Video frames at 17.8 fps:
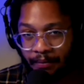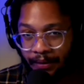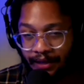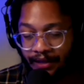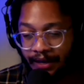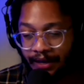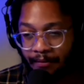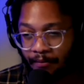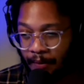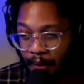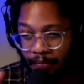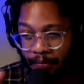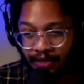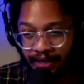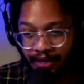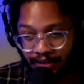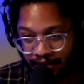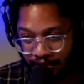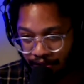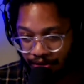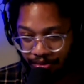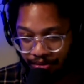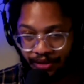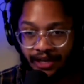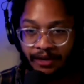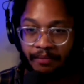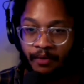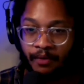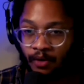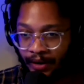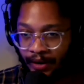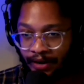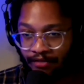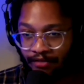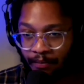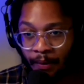Like publicizing a stream or
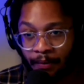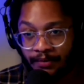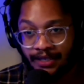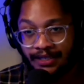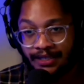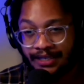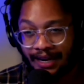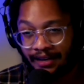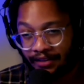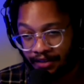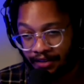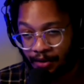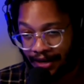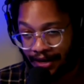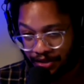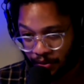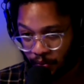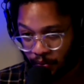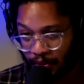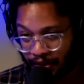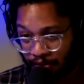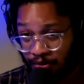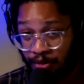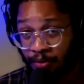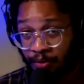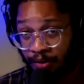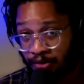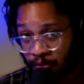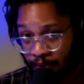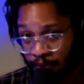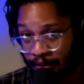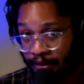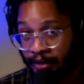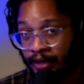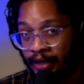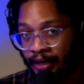whatever, publicizing anything you actually want to do on Twitter
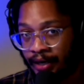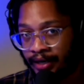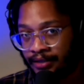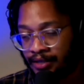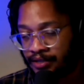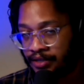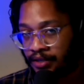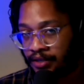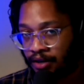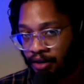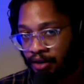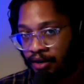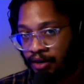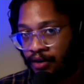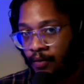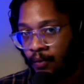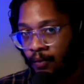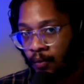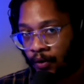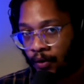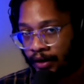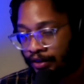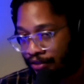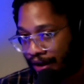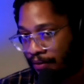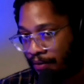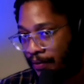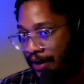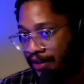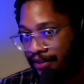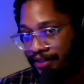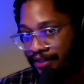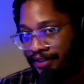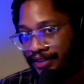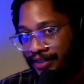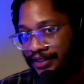doesn't work that well.
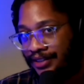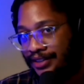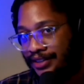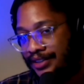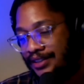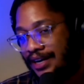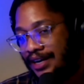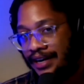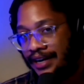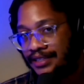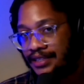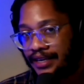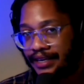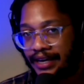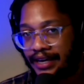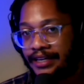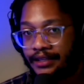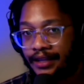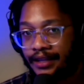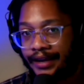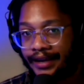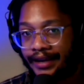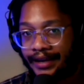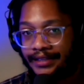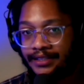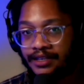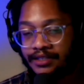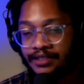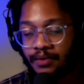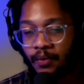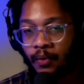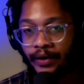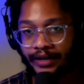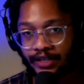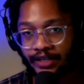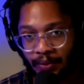And it's like it doesn't
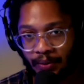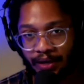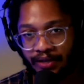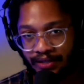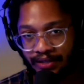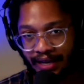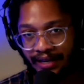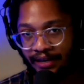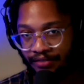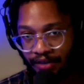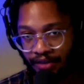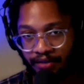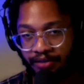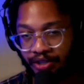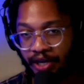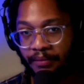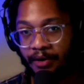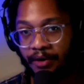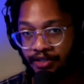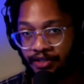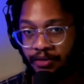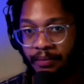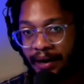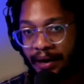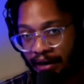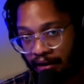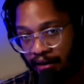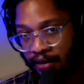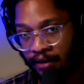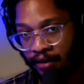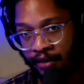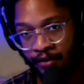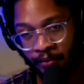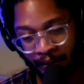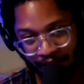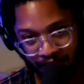work as well as any of the other check marks you might
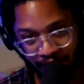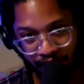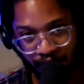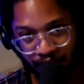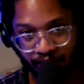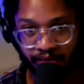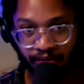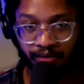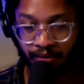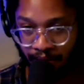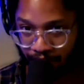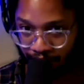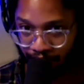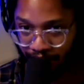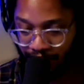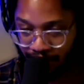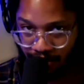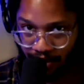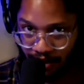otherwise use, is what I'm trying to say.